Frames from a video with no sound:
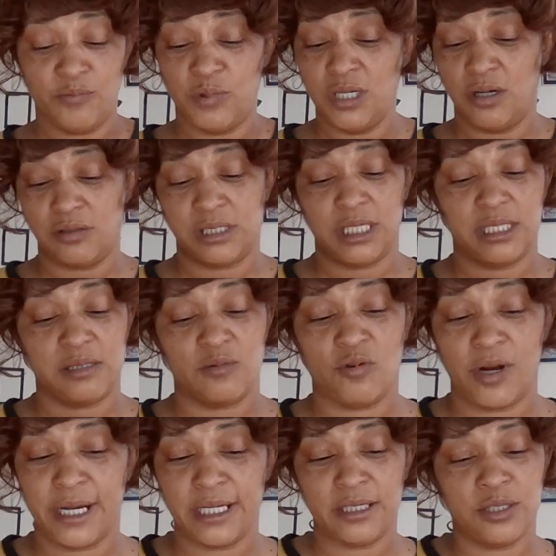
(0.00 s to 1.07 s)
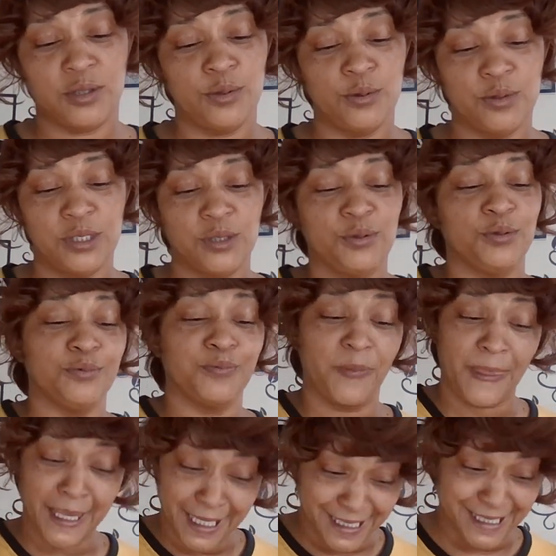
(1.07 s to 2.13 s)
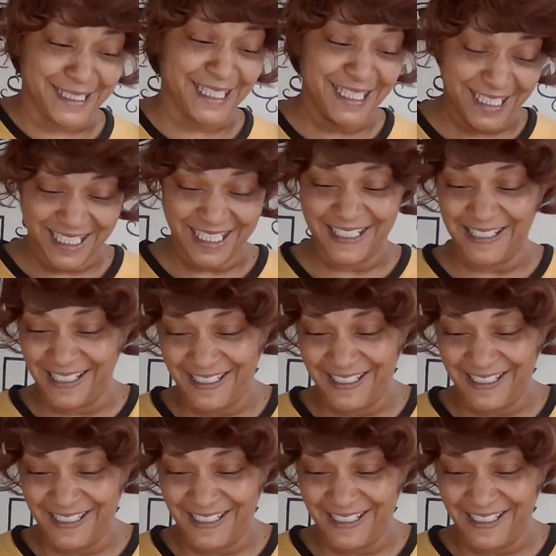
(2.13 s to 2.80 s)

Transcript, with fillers: and we're gonna take some gratitude too. Indeed.